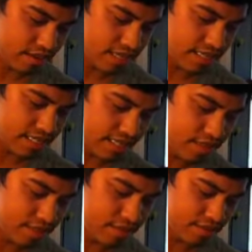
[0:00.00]

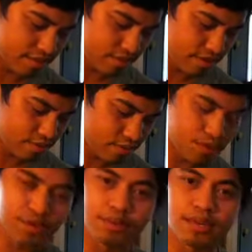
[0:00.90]
intention
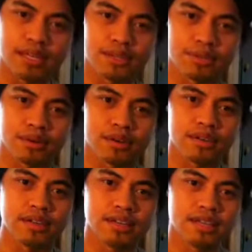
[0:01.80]
when you read His
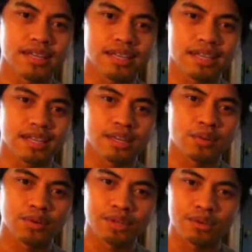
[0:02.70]
Word,
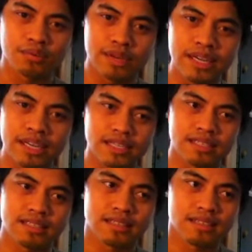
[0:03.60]
and when you read it,
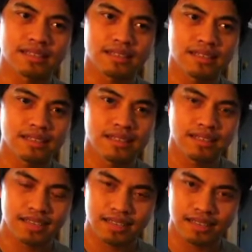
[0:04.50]

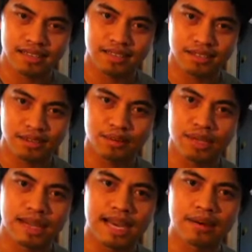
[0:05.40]
and you
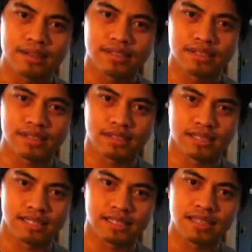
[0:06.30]
allow it to,
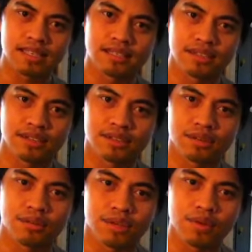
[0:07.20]
to sink into your
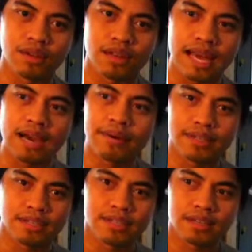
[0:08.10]
soul, you allow
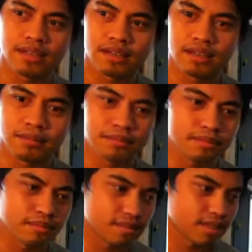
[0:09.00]
it um,
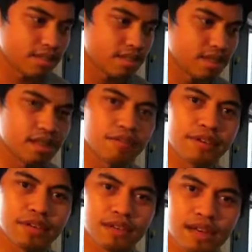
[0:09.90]
to cover
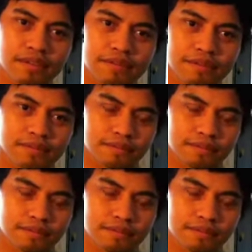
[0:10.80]
your life,